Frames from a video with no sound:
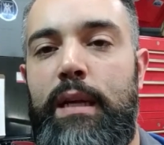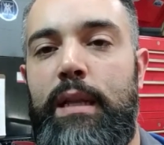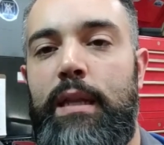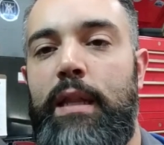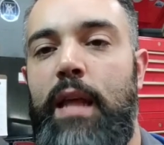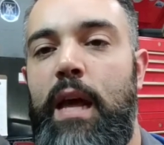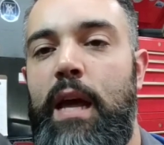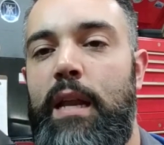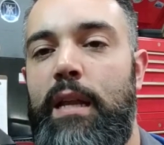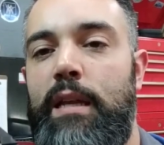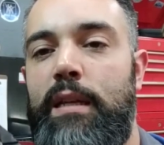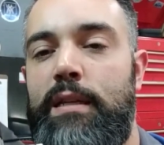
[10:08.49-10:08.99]

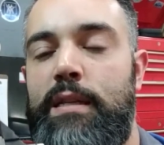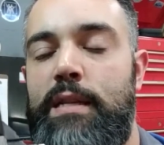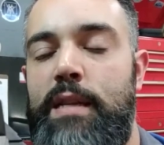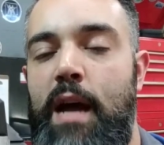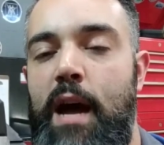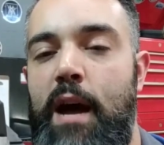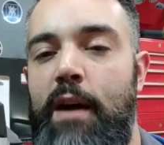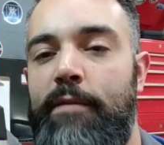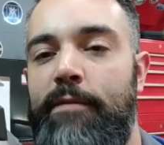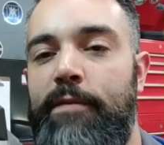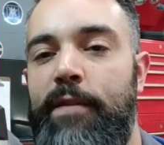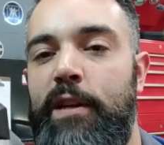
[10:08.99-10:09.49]
that is
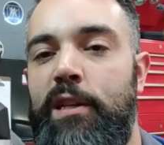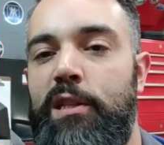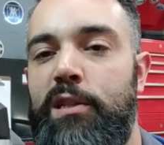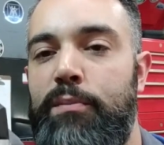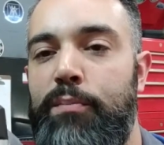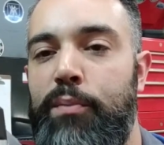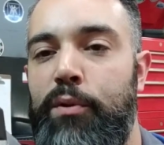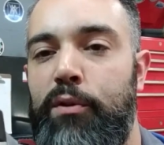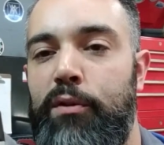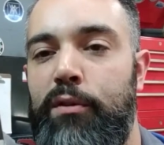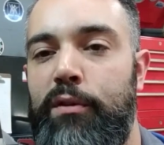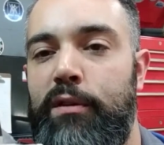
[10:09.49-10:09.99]
not
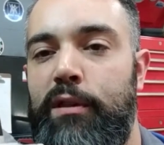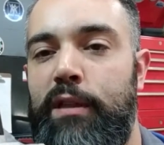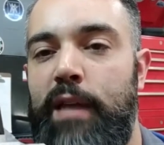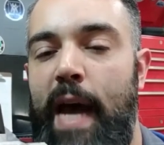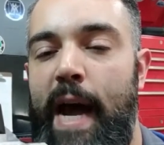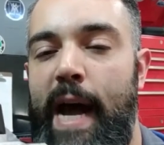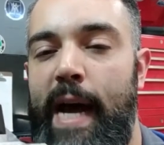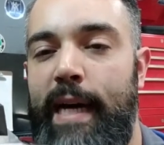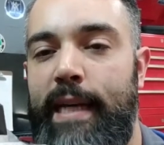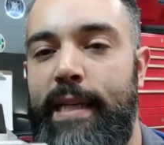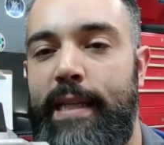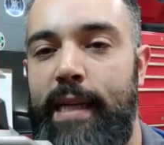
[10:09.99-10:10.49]
feasible to
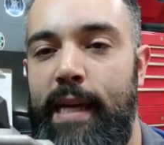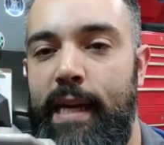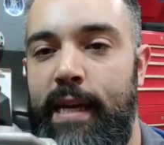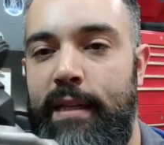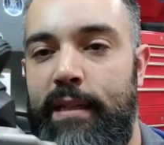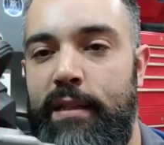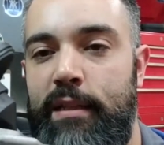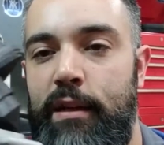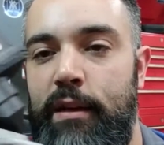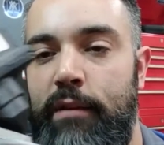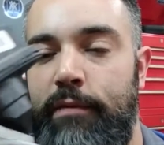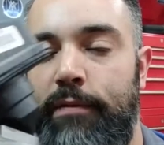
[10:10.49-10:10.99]

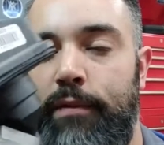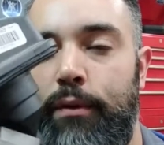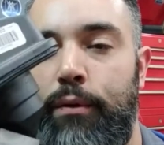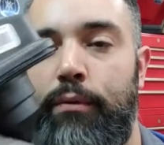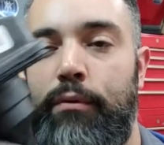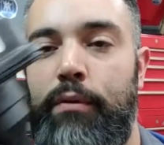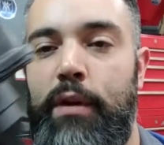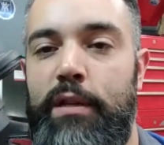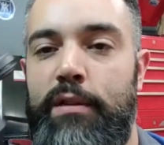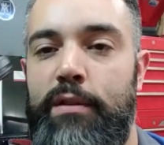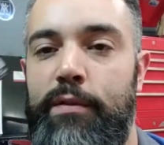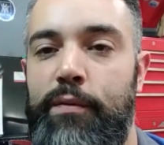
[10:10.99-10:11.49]
access a fluid
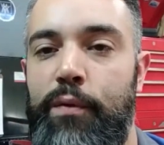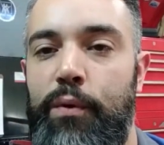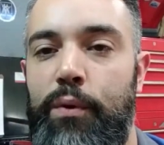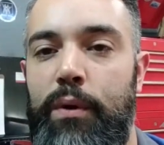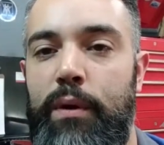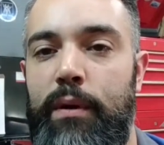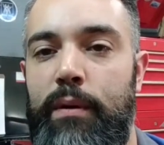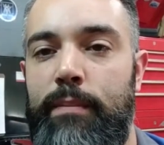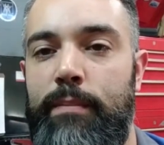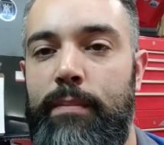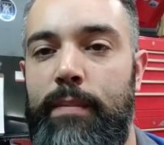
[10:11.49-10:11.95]
reservoir.